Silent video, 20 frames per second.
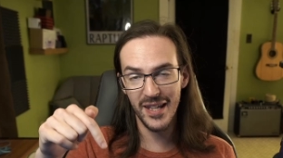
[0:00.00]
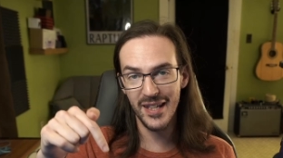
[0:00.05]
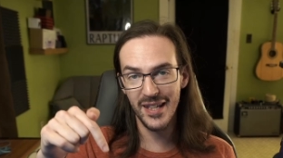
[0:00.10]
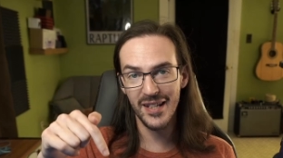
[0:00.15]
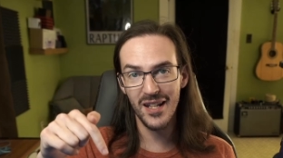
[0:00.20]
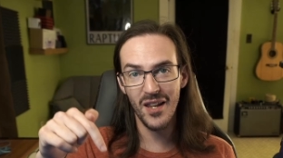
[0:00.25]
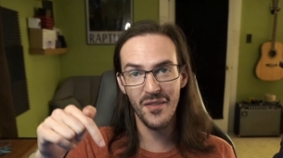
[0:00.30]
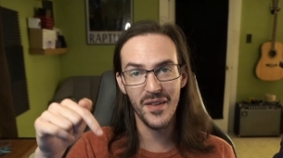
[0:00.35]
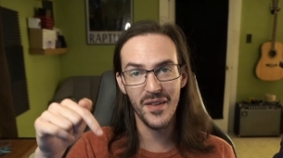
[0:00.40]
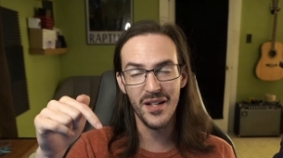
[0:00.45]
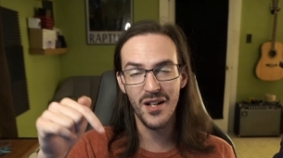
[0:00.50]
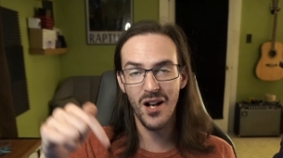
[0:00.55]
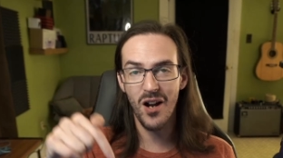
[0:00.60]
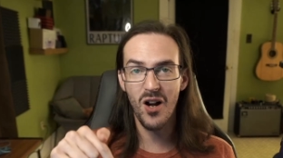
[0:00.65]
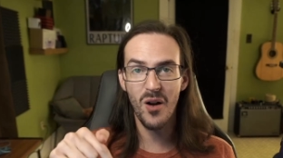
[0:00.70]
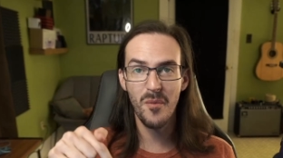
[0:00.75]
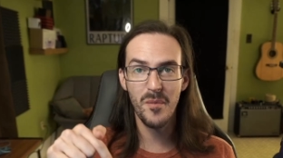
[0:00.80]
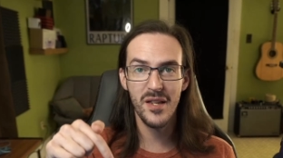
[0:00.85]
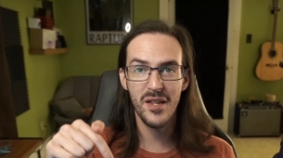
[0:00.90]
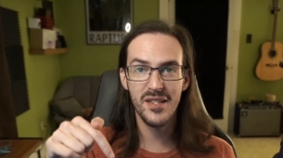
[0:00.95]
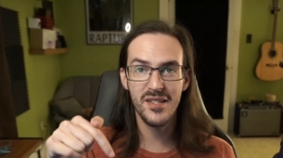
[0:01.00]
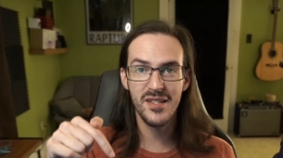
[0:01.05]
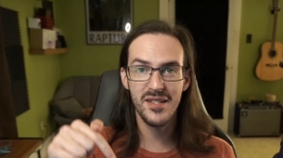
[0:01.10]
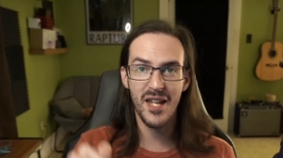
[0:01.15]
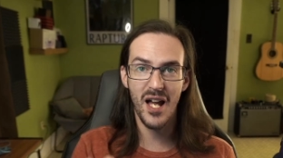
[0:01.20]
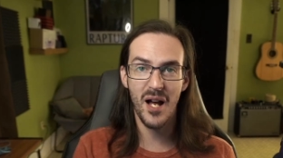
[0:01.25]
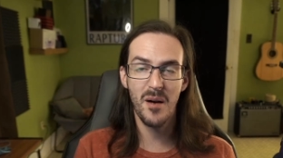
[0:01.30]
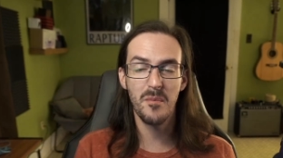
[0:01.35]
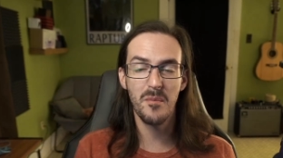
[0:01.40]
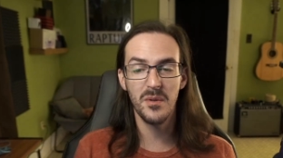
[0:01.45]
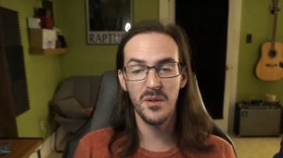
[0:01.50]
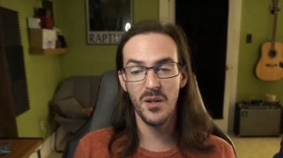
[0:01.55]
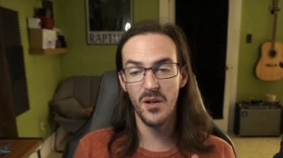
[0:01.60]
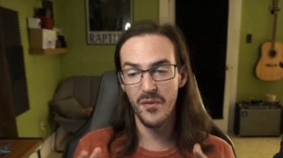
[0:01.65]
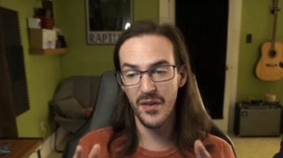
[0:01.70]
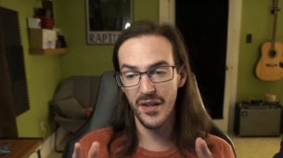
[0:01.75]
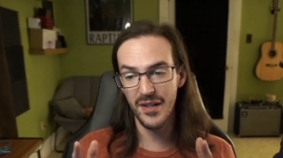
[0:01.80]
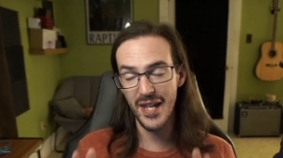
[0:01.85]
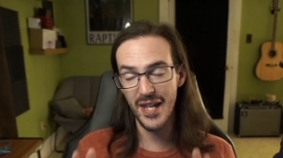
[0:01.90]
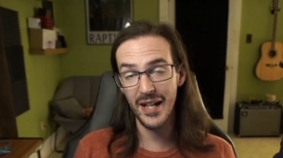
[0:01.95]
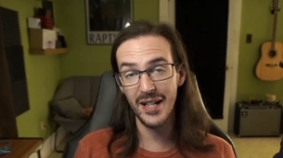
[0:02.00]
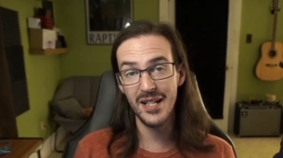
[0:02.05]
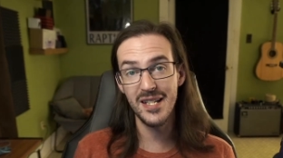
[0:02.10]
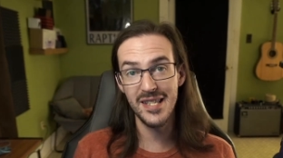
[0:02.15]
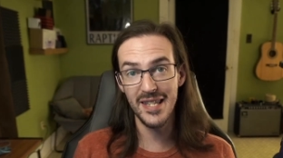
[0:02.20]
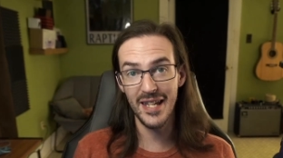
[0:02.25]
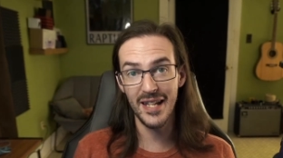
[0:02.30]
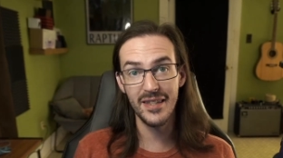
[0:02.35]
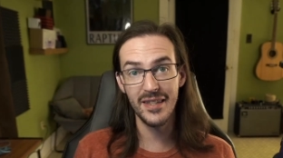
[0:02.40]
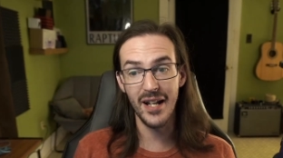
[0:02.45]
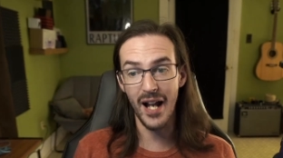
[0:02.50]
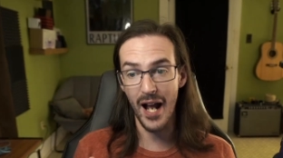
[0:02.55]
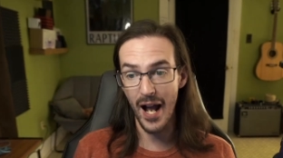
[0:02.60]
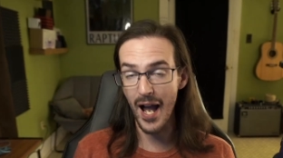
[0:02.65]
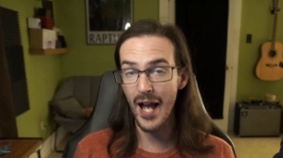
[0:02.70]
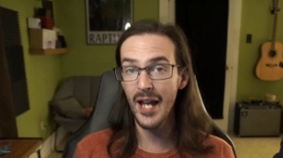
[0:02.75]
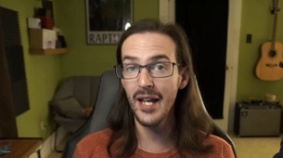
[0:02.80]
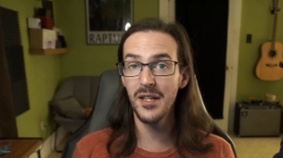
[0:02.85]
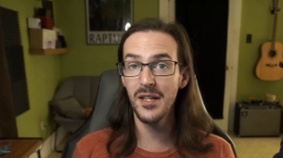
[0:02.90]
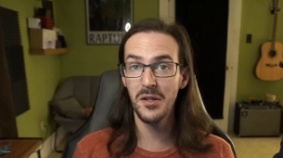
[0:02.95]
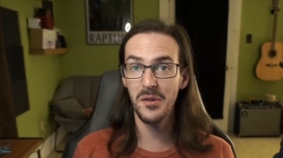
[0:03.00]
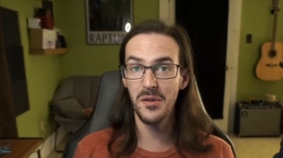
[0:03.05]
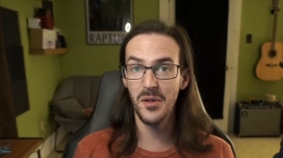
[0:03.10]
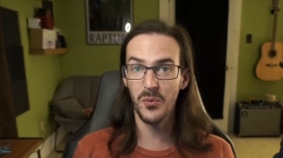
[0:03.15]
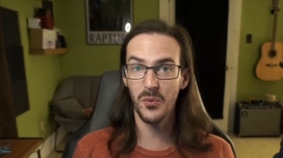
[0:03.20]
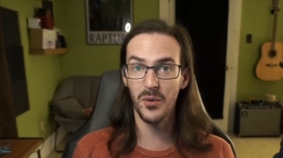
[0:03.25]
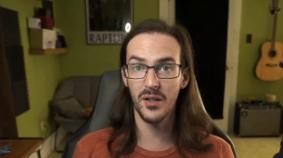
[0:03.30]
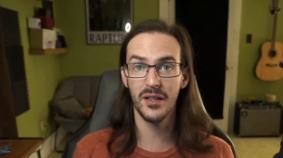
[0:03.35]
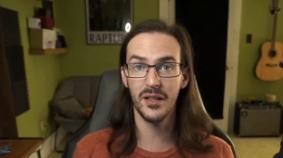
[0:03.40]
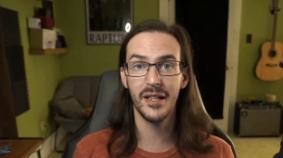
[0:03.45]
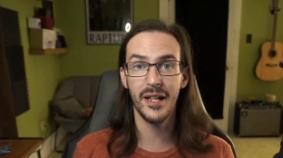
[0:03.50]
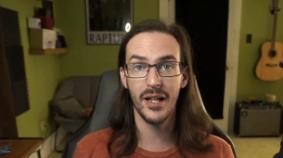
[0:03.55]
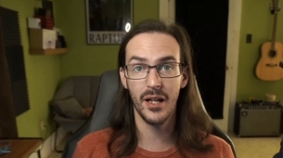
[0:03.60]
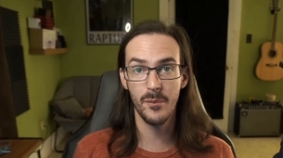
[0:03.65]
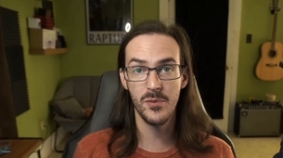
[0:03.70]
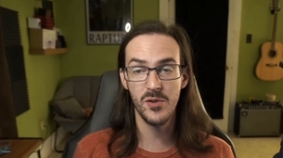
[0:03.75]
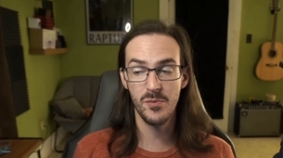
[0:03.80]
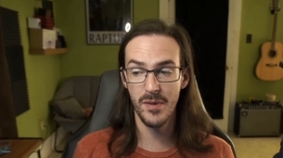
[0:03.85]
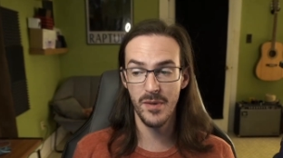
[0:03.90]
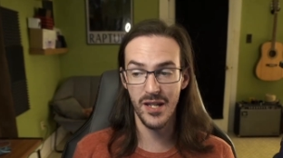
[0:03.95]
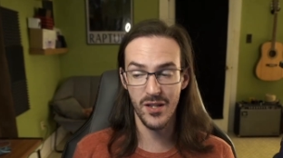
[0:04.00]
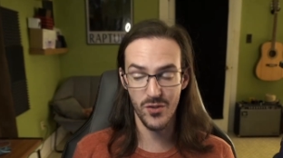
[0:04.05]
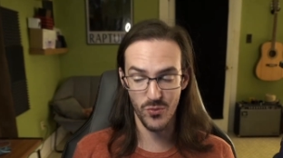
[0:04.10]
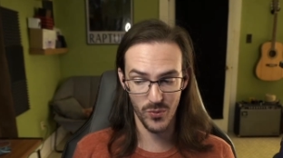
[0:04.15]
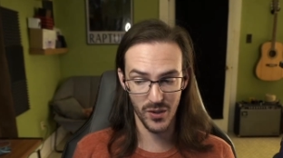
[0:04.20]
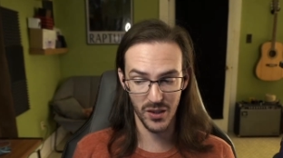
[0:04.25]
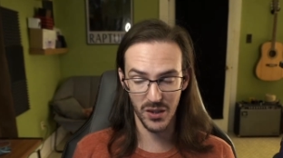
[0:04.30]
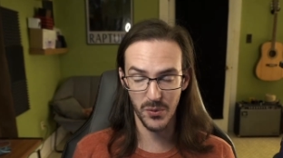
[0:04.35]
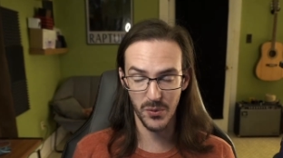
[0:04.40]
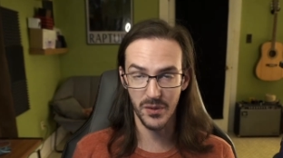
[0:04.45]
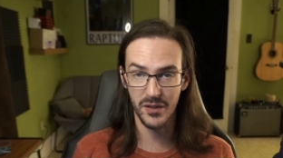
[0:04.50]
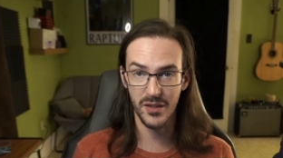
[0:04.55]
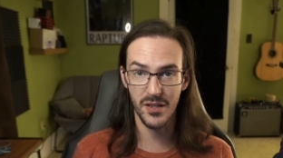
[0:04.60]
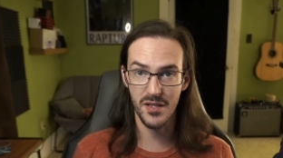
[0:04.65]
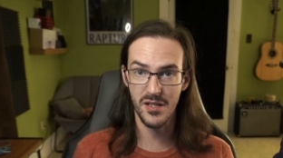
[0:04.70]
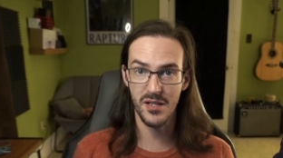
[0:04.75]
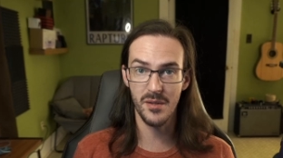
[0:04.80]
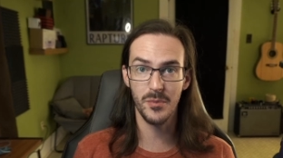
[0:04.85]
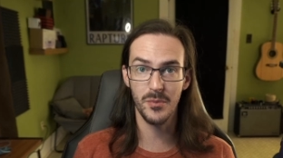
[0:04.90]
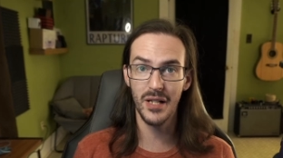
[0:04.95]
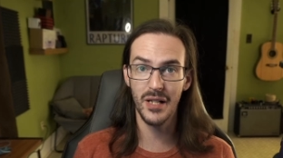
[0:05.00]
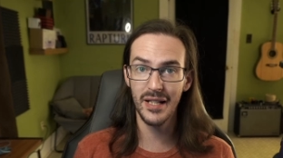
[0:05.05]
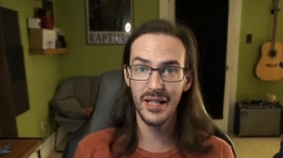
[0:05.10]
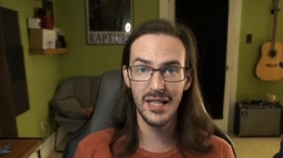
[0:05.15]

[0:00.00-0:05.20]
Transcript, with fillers: in the comments down below. The next thing that I do that really helps me is really, really simple.